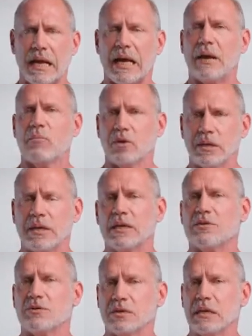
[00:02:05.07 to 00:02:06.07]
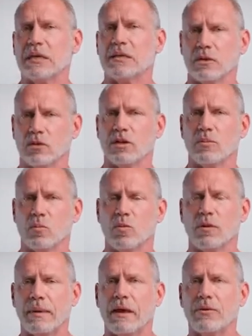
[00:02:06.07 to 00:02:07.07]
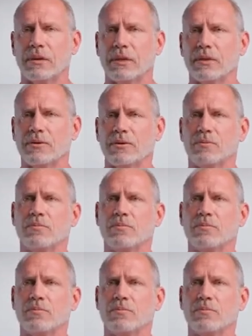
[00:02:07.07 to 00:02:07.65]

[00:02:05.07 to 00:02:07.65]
I'm really interested in learning more about this.